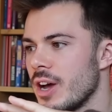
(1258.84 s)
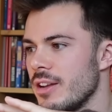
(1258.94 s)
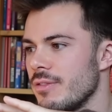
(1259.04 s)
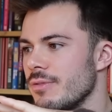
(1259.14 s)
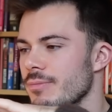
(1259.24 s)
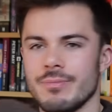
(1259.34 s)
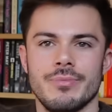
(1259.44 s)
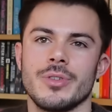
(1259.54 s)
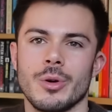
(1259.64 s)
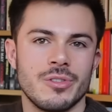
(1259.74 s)
kind of
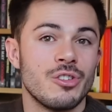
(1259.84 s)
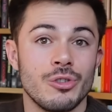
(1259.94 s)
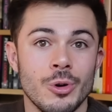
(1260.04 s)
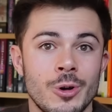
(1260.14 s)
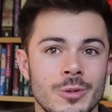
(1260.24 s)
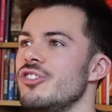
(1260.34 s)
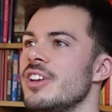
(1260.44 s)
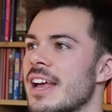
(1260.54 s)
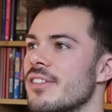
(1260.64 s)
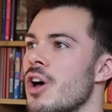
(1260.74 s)
goes to shore, she
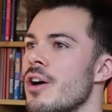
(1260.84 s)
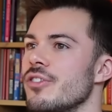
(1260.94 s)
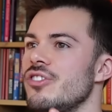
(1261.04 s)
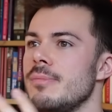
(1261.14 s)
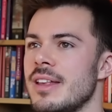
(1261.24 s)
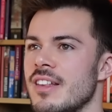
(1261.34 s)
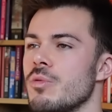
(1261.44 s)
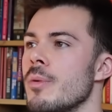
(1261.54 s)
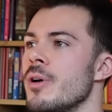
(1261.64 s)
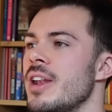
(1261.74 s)
gets off, she meets this
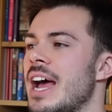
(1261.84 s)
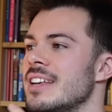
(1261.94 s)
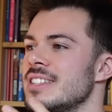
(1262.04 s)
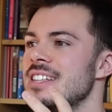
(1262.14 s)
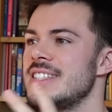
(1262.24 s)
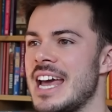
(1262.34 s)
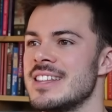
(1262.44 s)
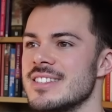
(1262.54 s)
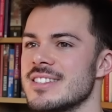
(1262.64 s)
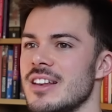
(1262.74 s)
woman, has an
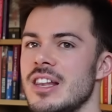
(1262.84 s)
intense